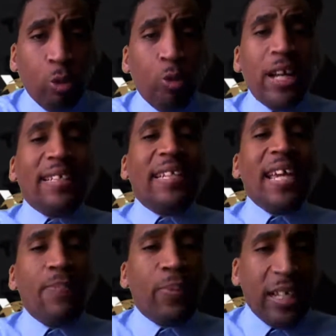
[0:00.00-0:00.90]
went
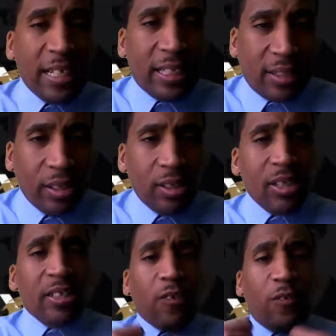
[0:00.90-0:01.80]
deeper into
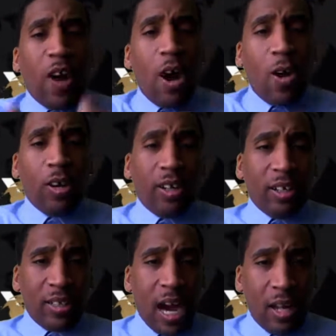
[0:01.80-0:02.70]
the fall of
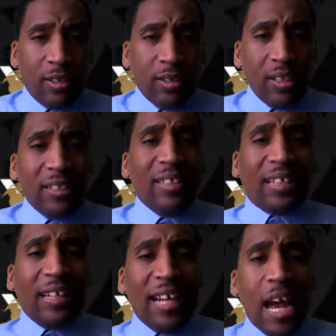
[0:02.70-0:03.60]
the dollar, the
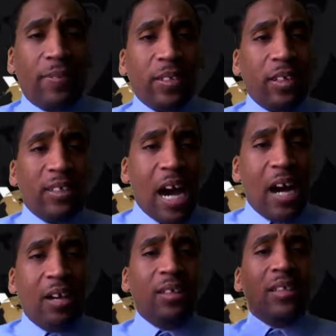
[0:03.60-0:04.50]
collapse of the
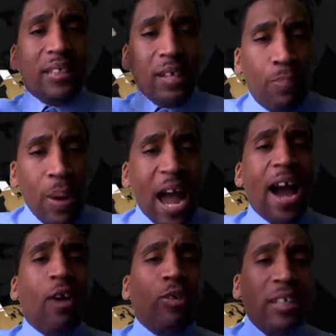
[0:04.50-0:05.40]
dollar, the
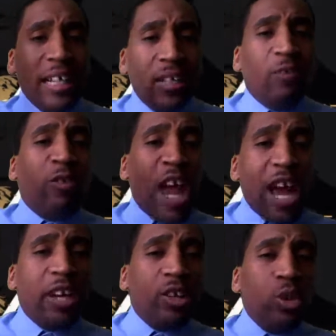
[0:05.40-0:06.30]
power and the
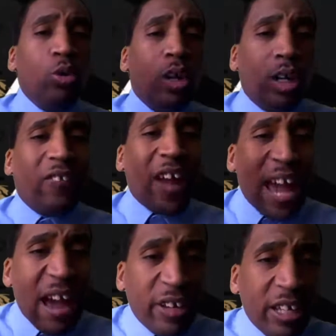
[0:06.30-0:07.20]
value of
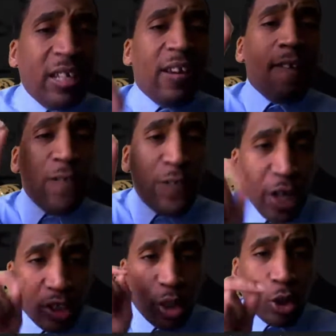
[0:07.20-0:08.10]
having
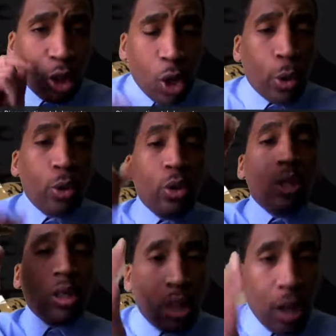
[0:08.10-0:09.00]
physical
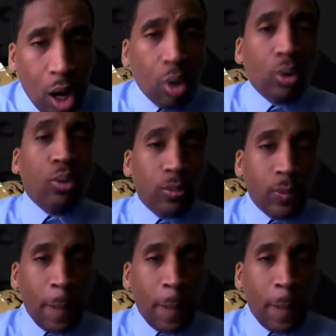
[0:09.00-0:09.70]
gold.